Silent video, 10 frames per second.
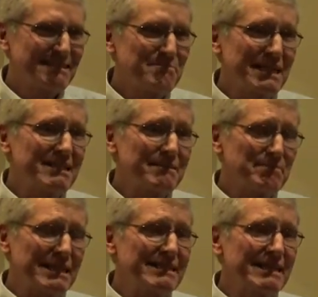But
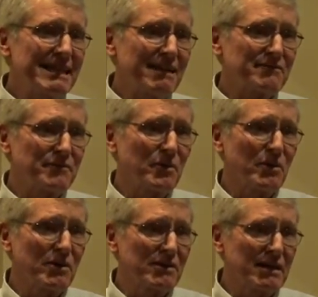he did that
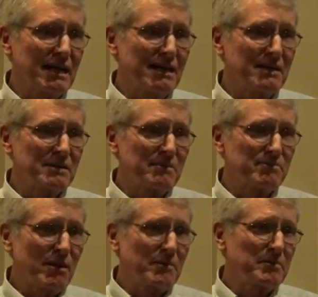for
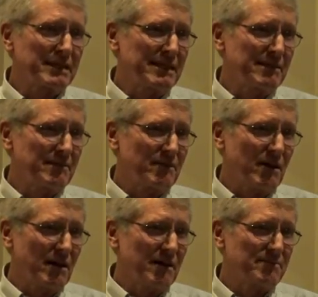probably
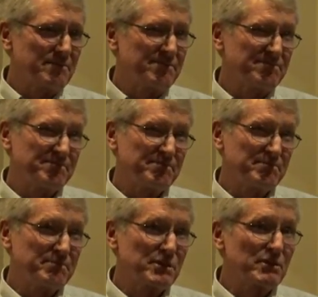
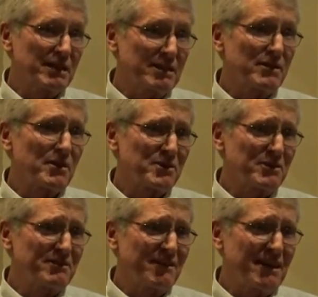another
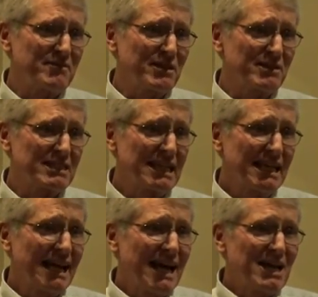35 years.
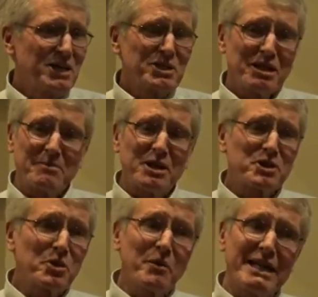So I'm not
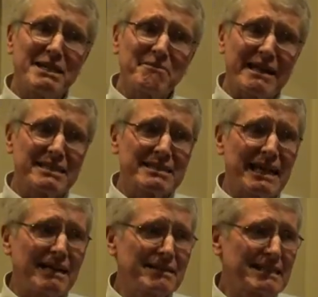sure when he
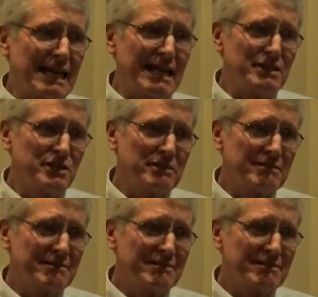reconciled his age.